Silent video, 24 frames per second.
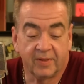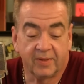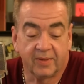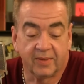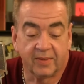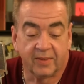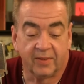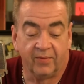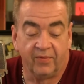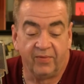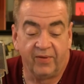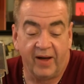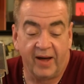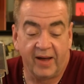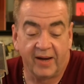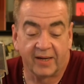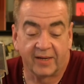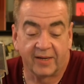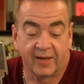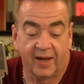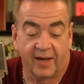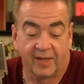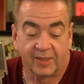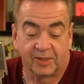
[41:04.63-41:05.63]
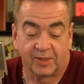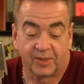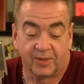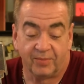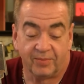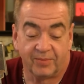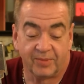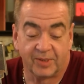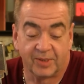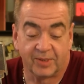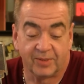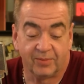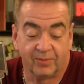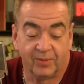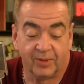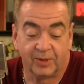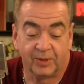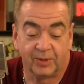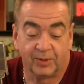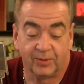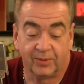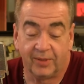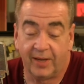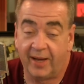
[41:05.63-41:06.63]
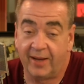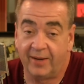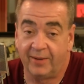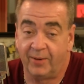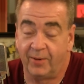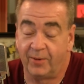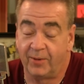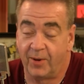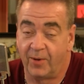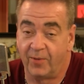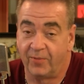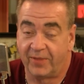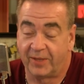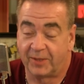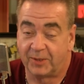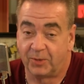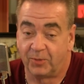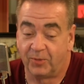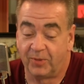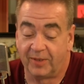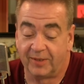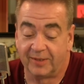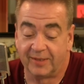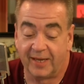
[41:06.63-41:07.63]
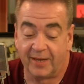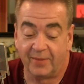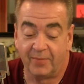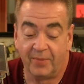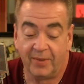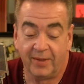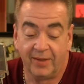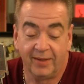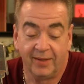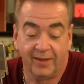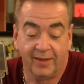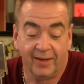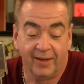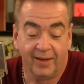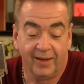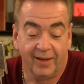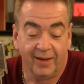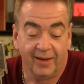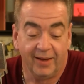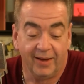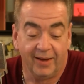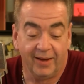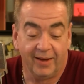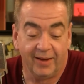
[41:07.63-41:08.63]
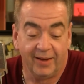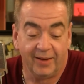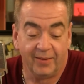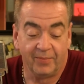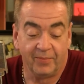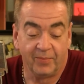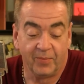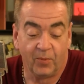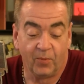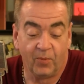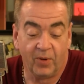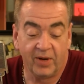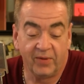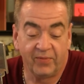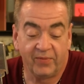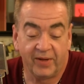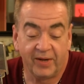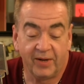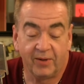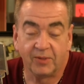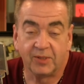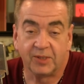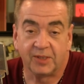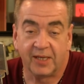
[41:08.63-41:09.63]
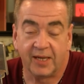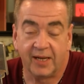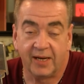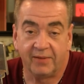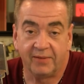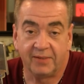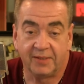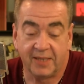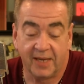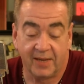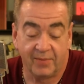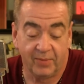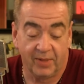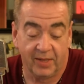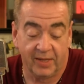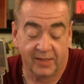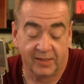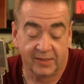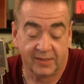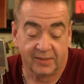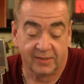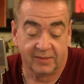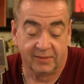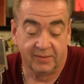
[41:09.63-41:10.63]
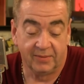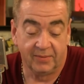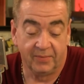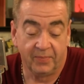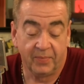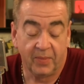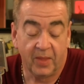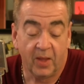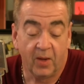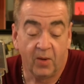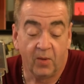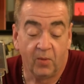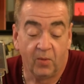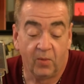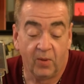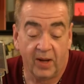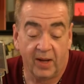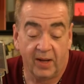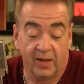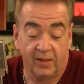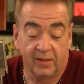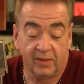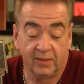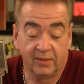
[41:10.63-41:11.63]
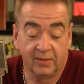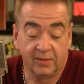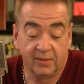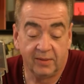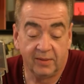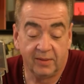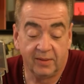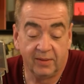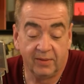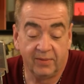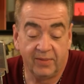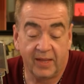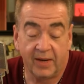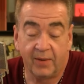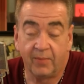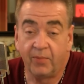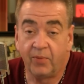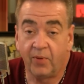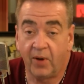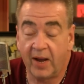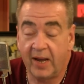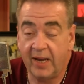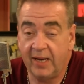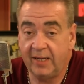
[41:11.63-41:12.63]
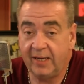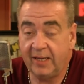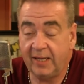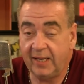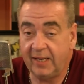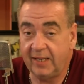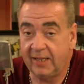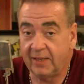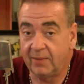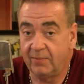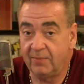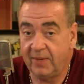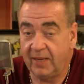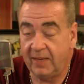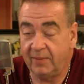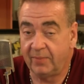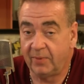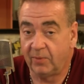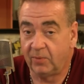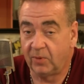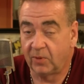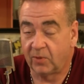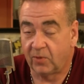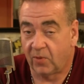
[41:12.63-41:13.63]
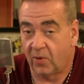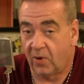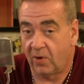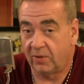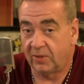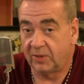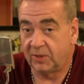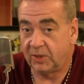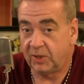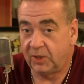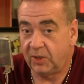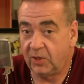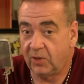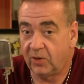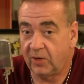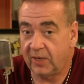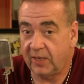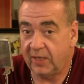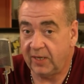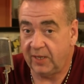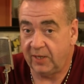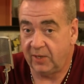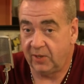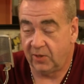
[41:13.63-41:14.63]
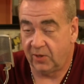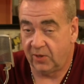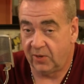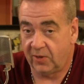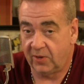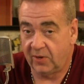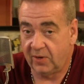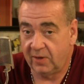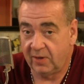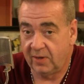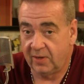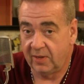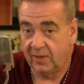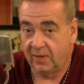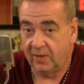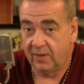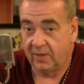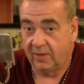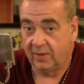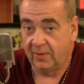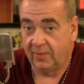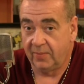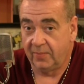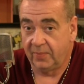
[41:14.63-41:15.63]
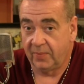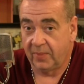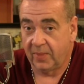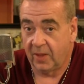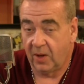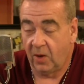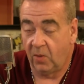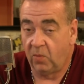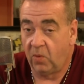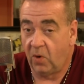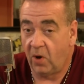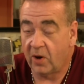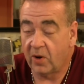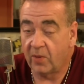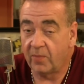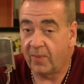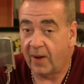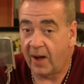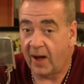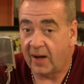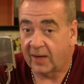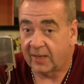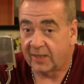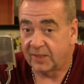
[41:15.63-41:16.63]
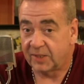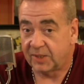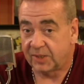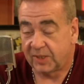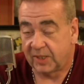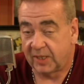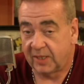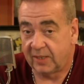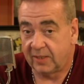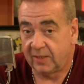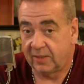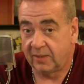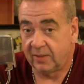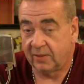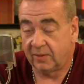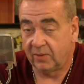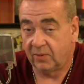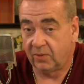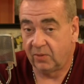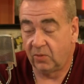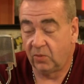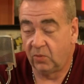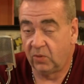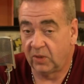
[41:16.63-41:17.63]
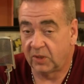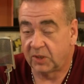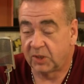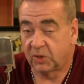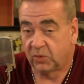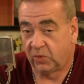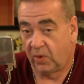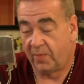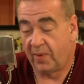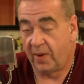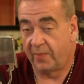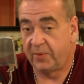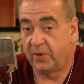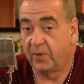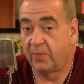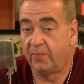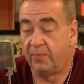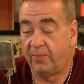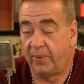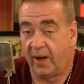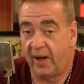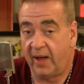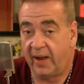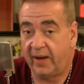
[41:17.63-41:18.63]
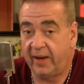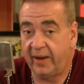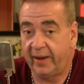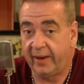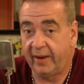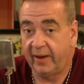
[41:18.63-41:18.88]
Kavana Customs, which I don't know if that's a real name. What if I don't stay out of the damn lakes? Well, then a brain-eating amoeba will crawl into your ear, a water moccasin will swim up your butt,